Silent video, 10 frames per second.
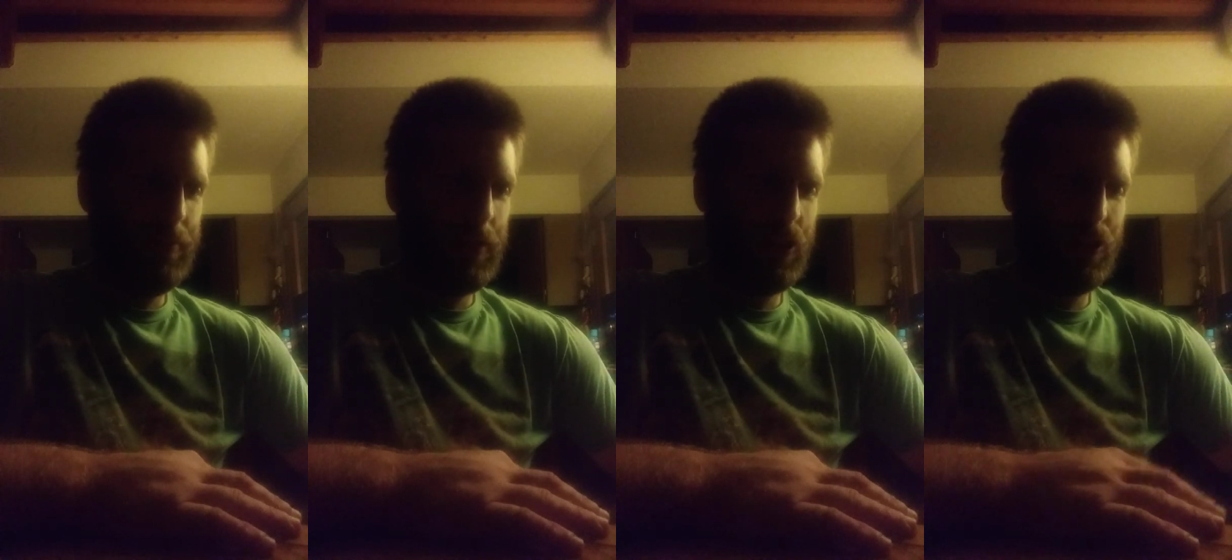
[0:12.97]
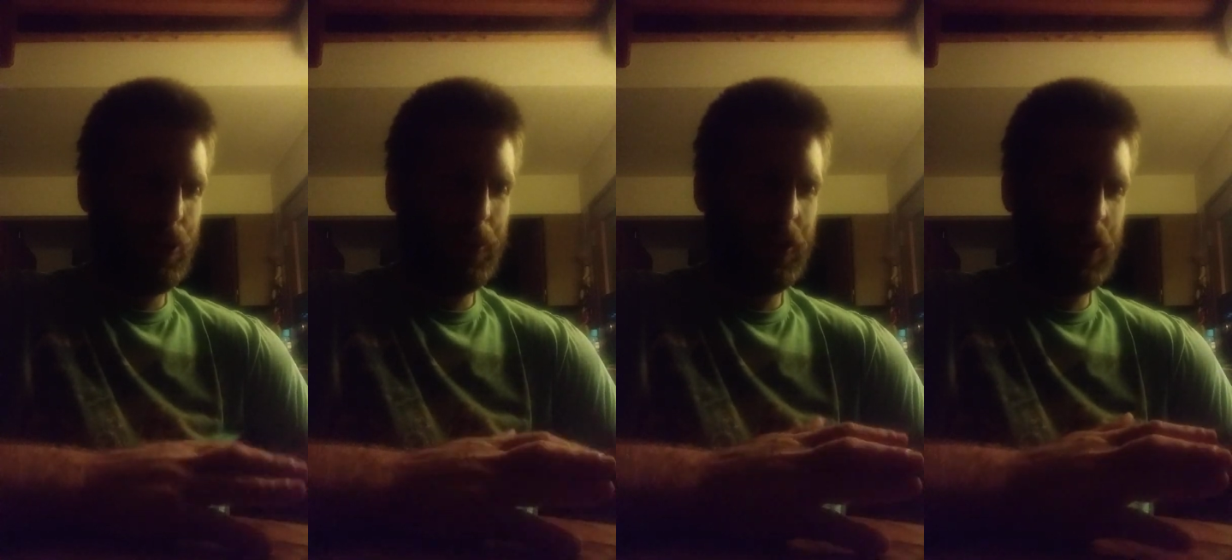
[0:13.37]
there's so
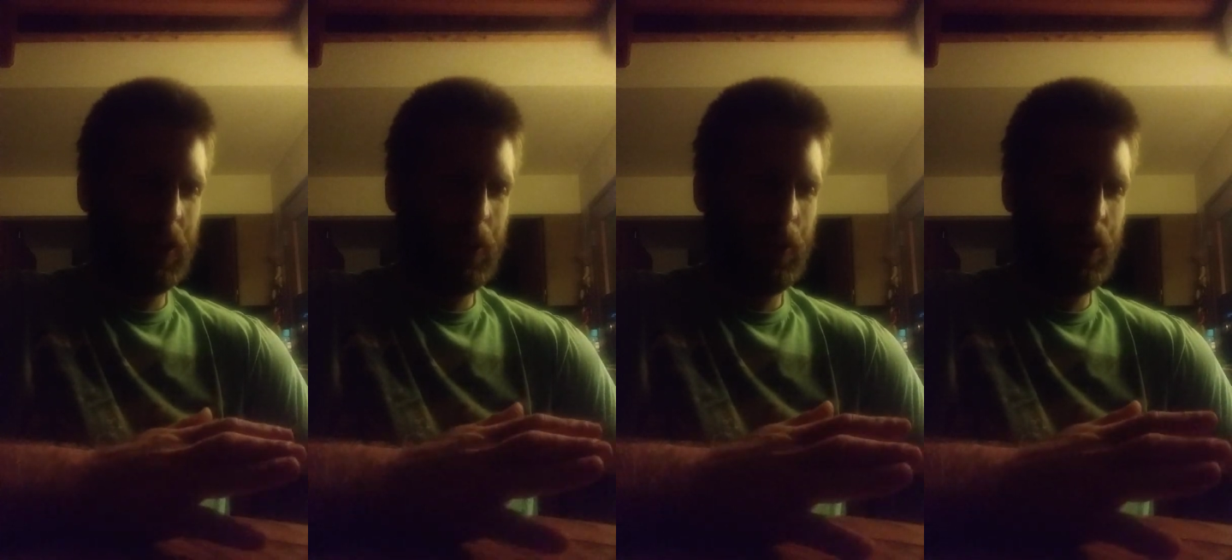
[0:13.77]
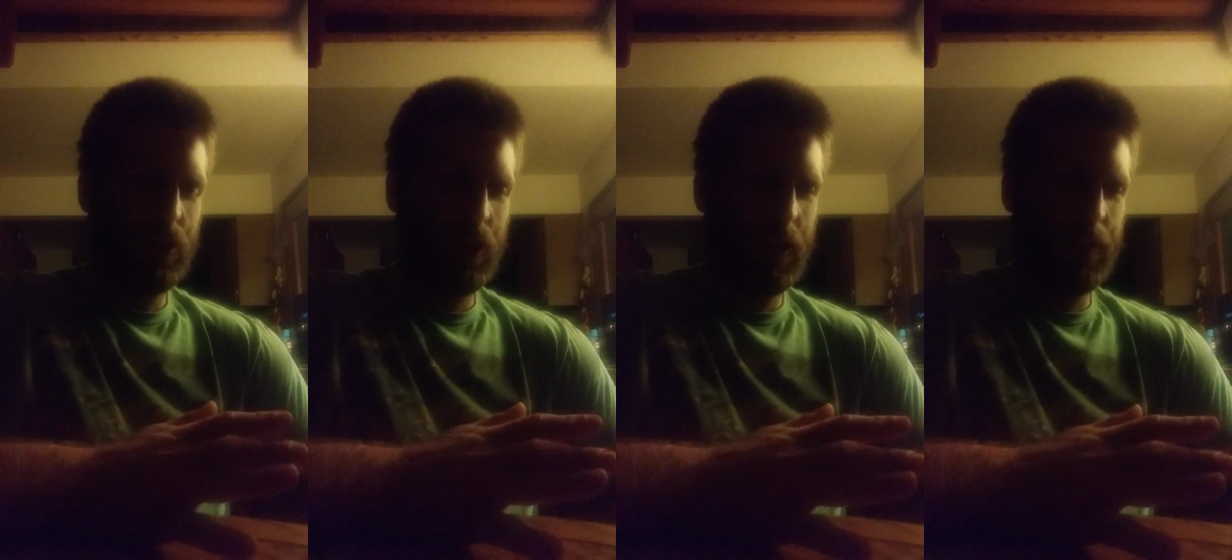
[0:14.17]
much I want to
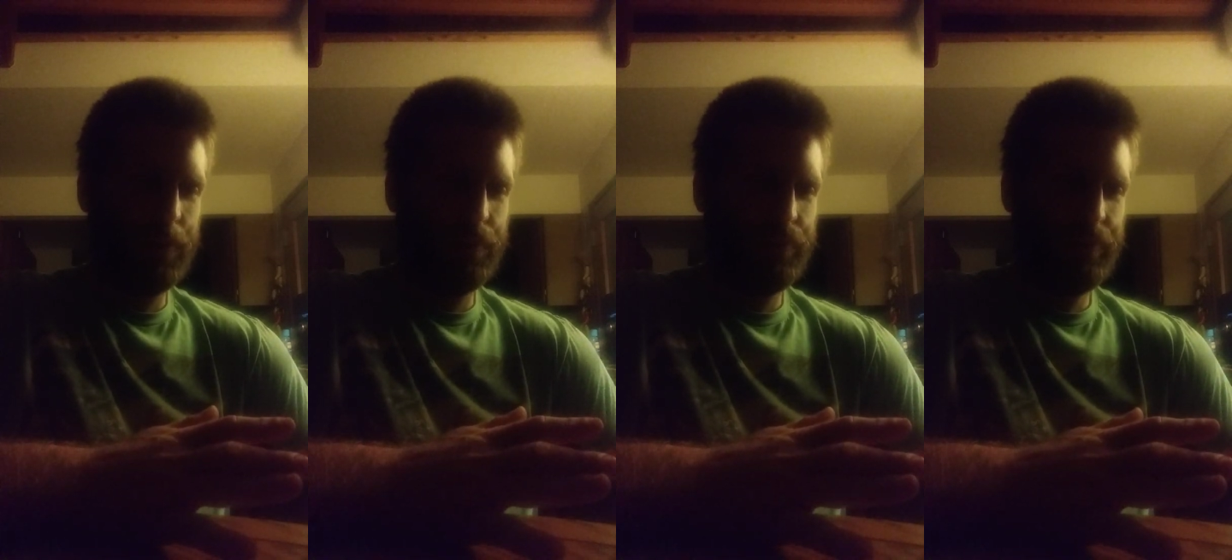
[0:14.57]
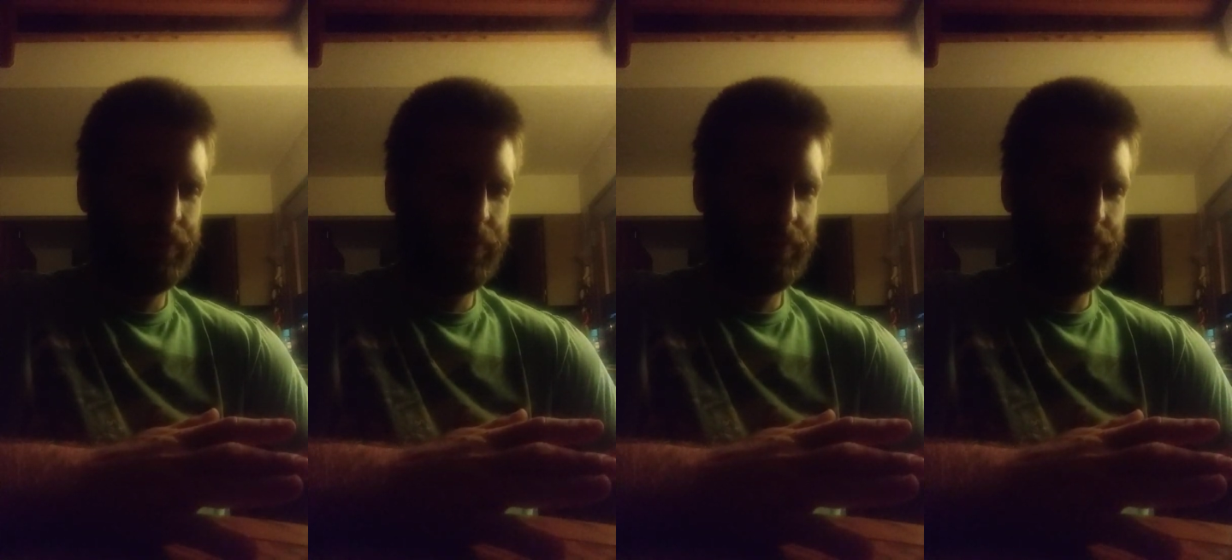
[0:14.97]
share,
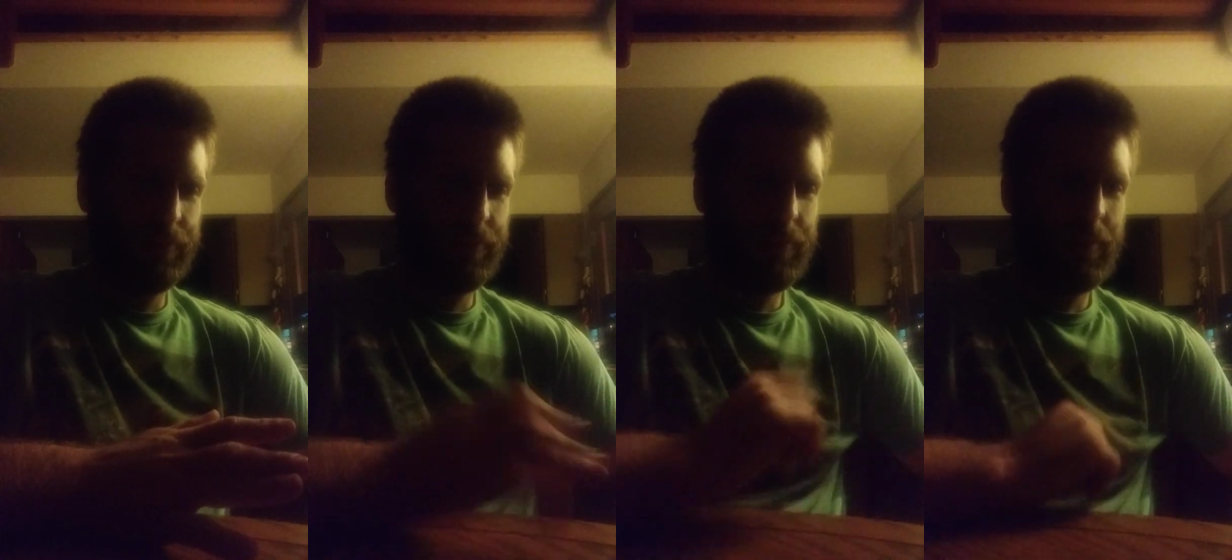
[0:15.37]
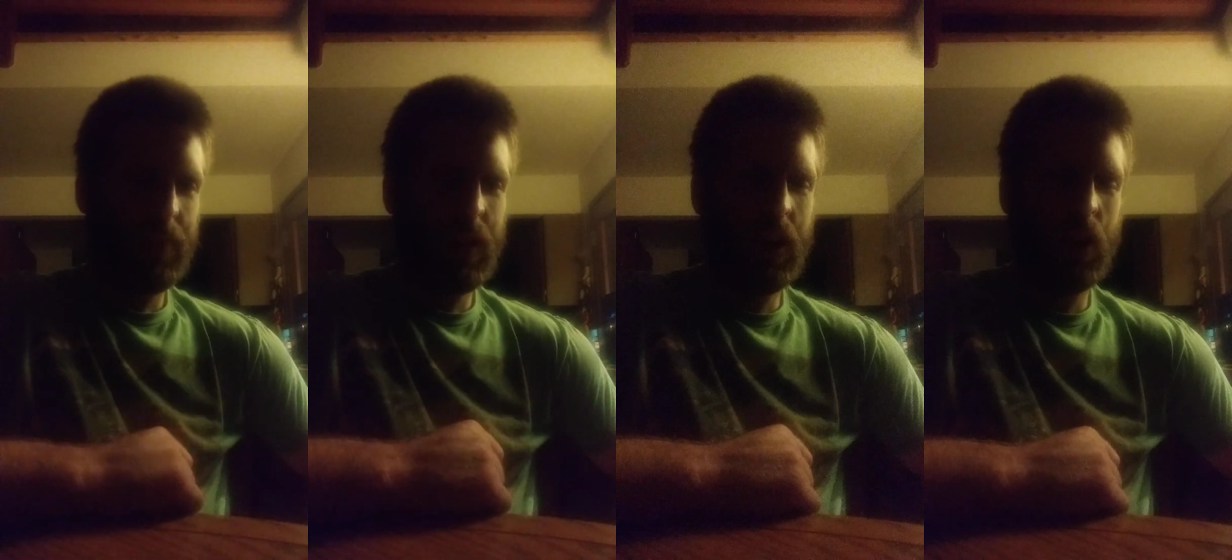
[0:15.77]

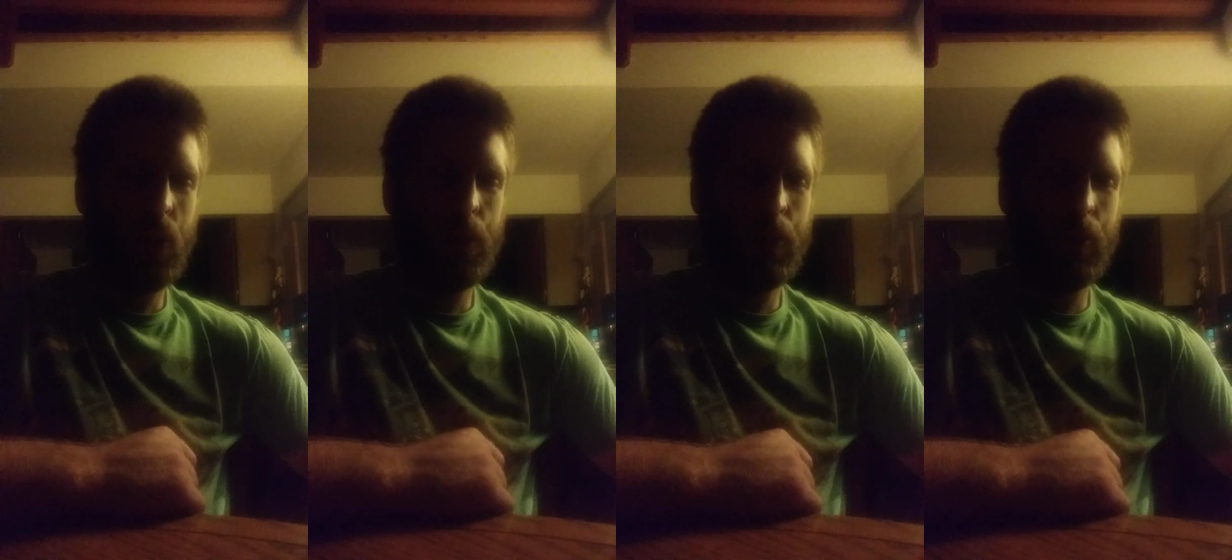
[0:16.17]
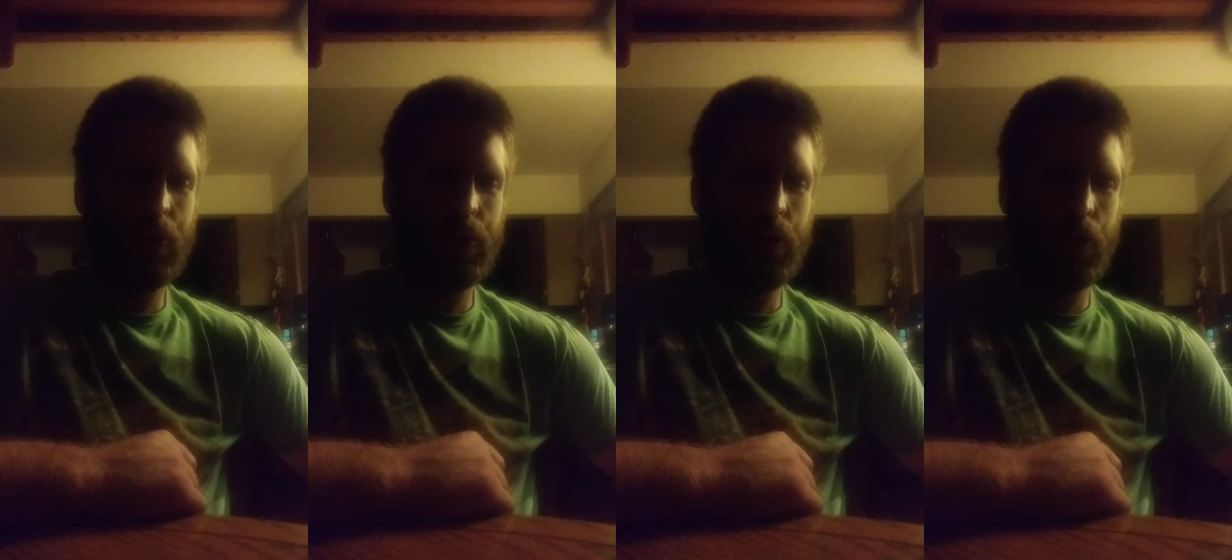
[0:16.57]
and I hope
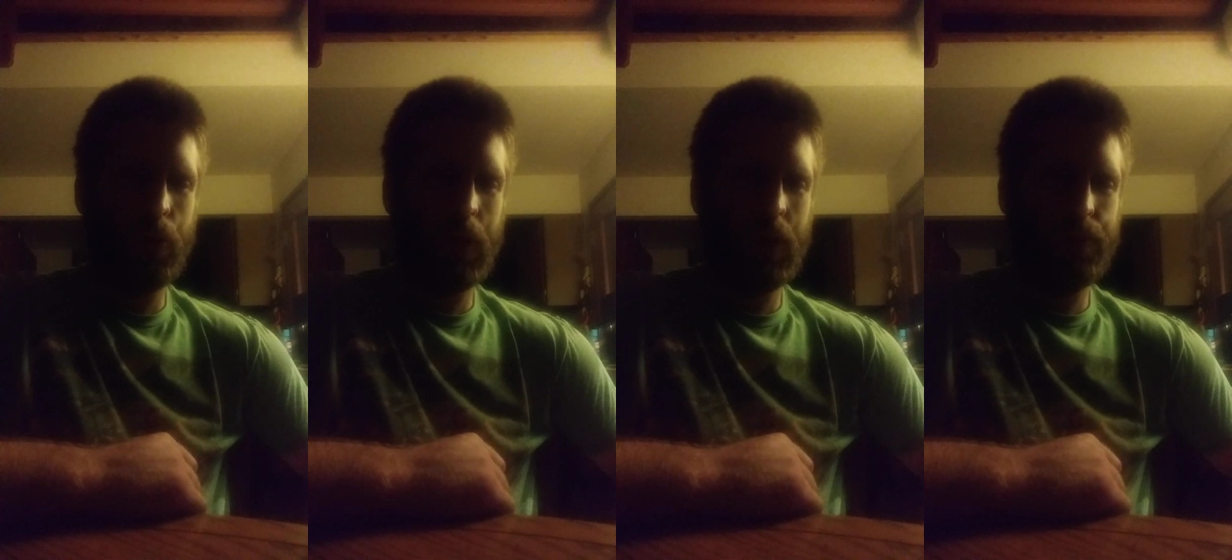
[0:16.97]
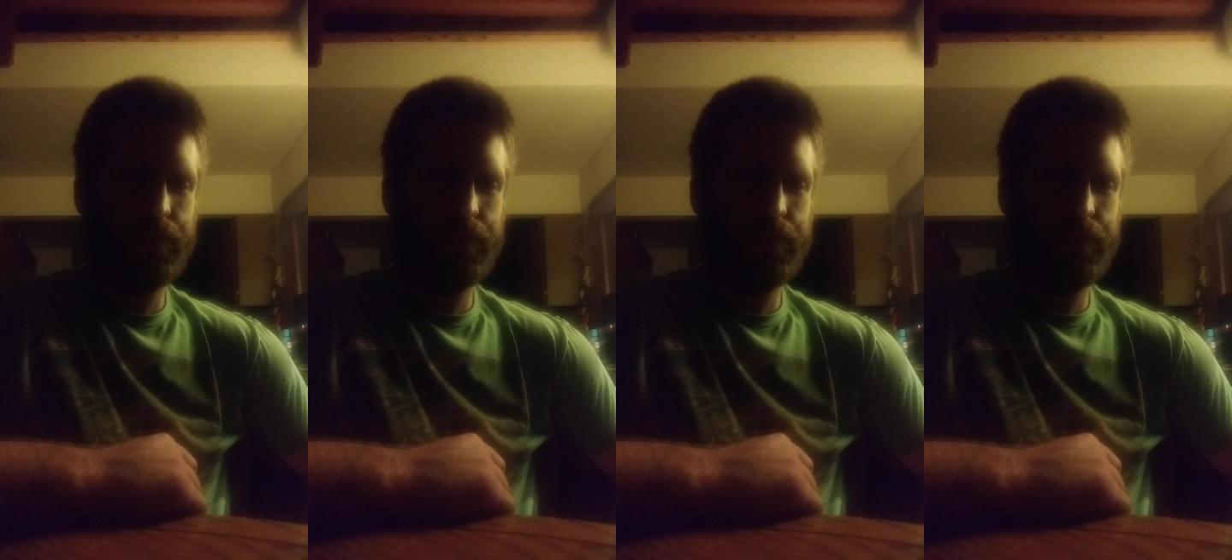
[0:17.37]
everyone's doing well.